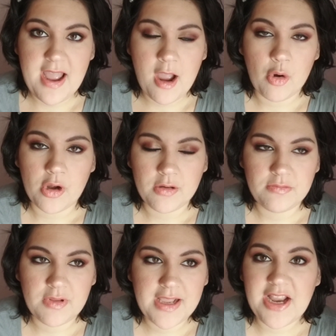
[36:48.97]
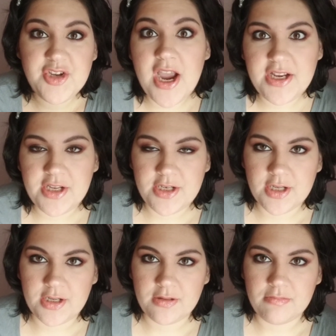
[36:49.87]
or like I try to
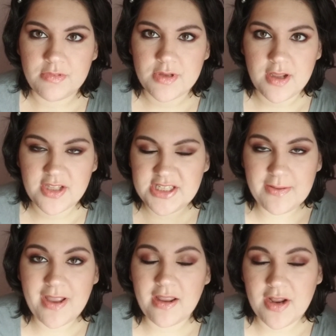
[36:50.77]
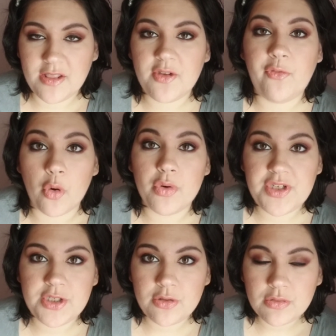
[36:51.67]
this is something I look
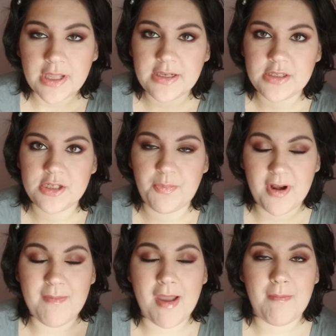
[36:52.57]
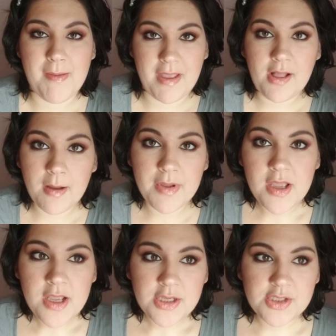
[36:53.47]
forward to, like to put on my makeup.
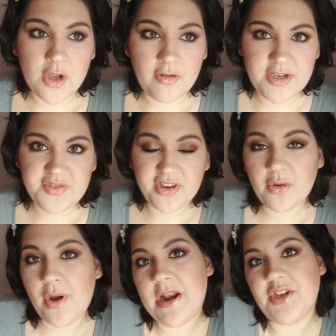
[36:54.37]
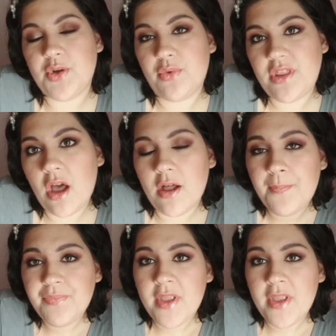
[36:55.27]
So I just figured why not do it with y'all.